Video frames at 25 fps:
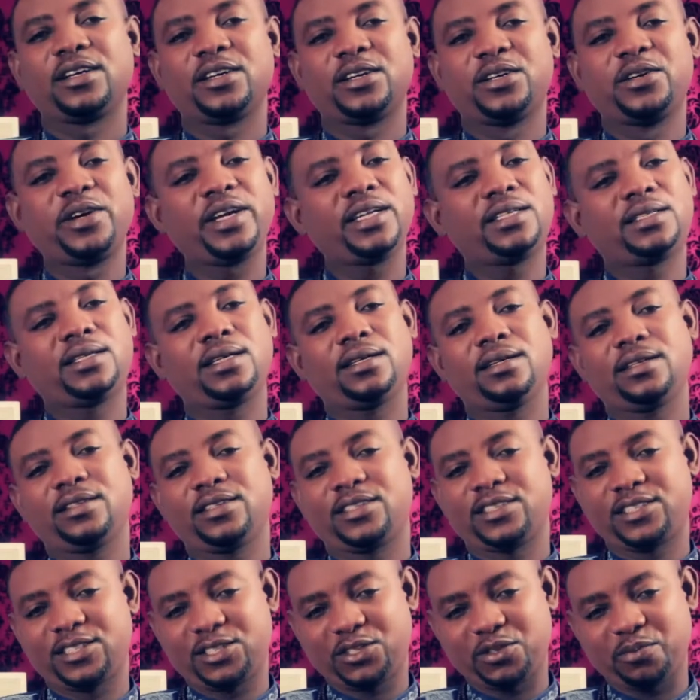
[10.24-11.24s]

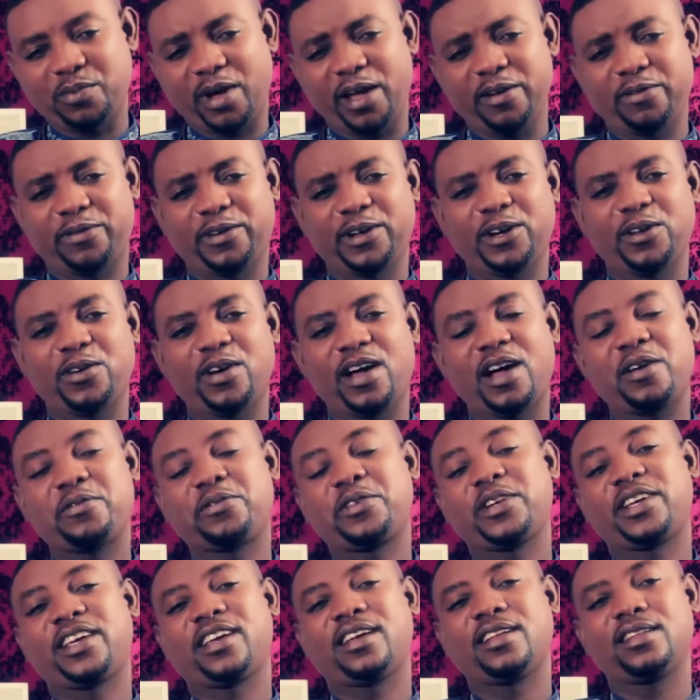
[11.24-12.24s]
Greetings to my fellow
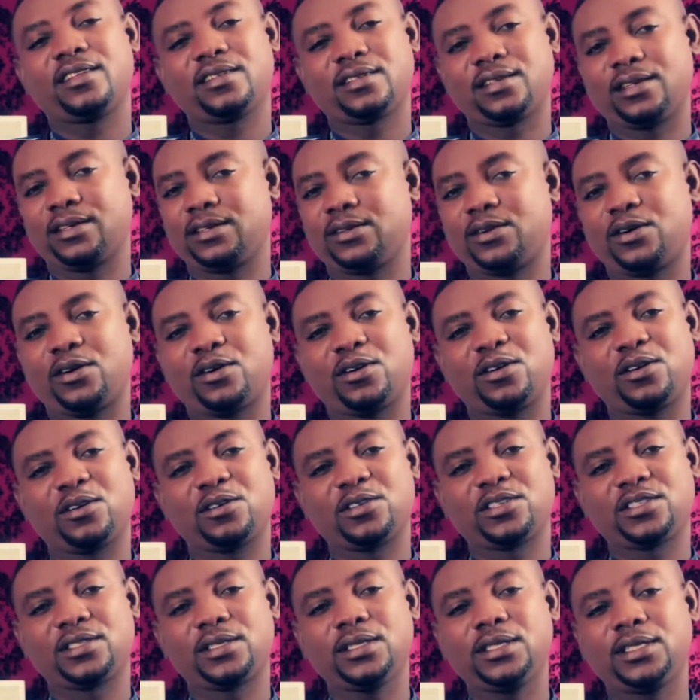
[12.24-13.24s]
Africans and all
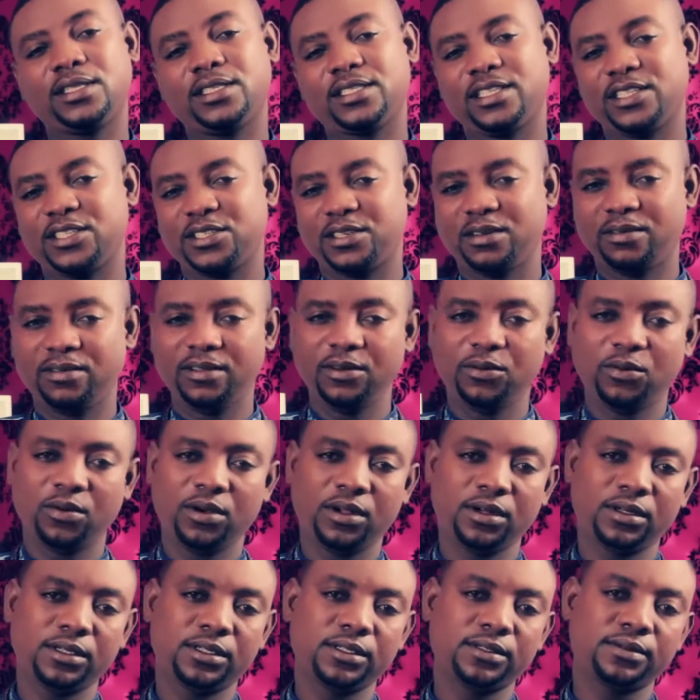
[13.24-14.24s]
citizens of the
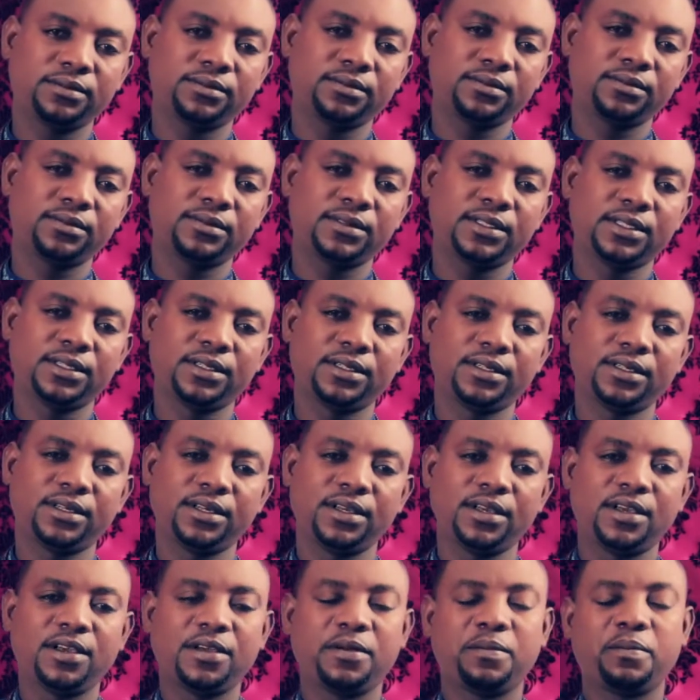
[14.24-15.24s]
world.
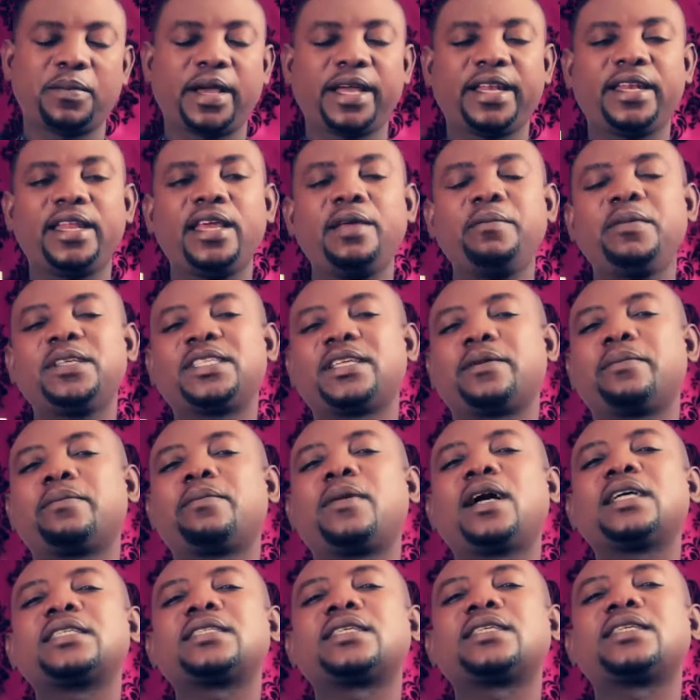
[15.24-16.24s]
My name is
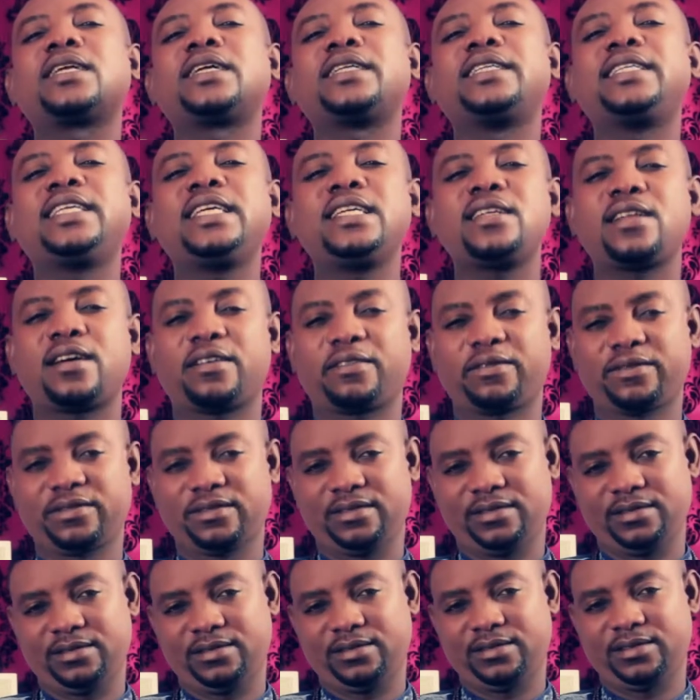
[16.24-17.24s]
Ambassador D-Naff
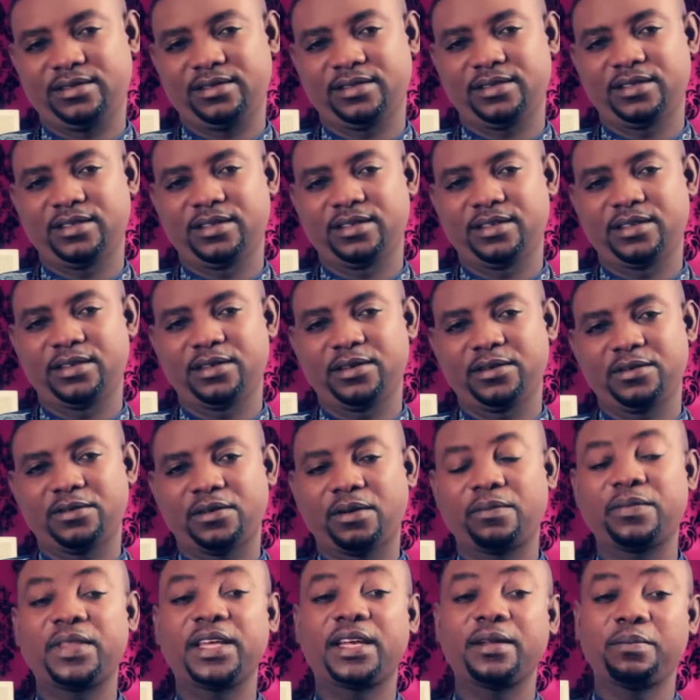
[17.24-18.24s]

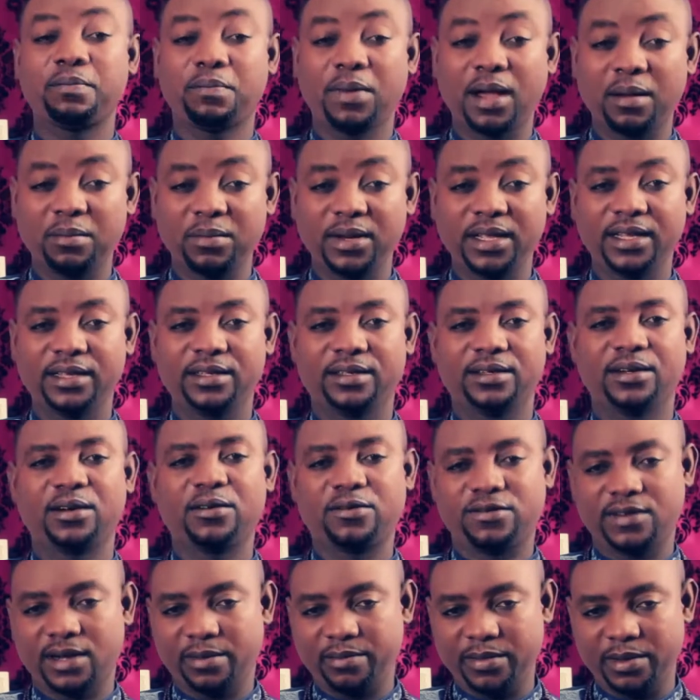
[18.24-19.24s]
from the Republic of
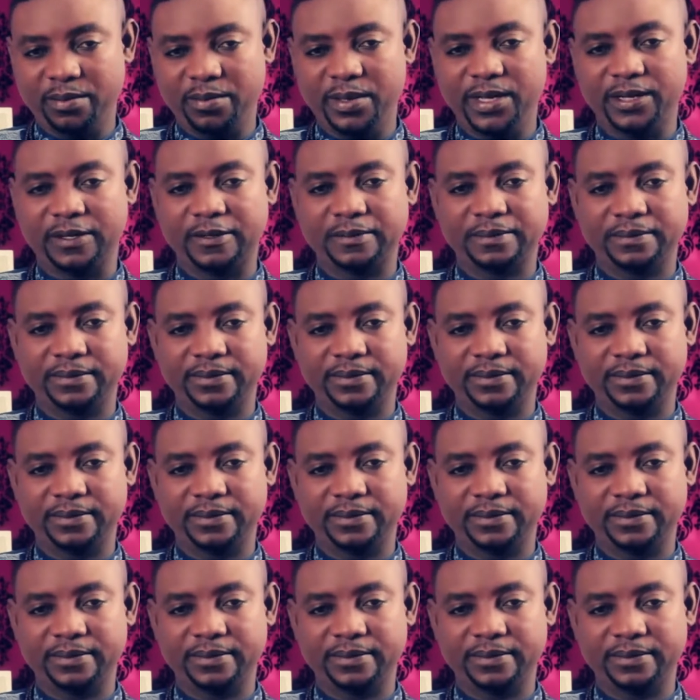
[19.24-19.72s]
Namibia